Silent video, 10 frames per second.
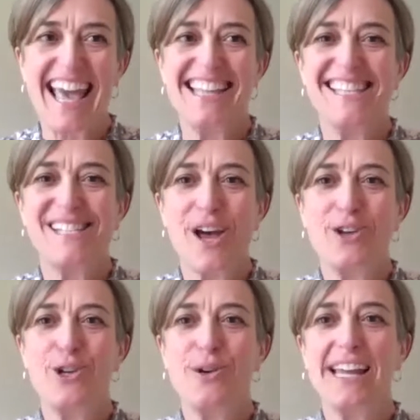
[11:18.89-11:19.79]
And so
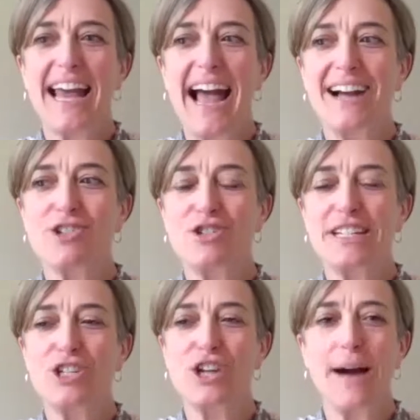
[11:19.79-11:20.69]
you could
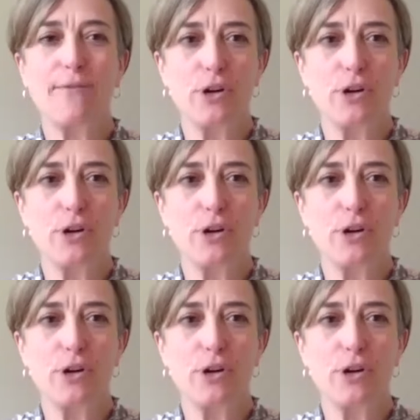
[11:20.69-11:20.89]
actually shop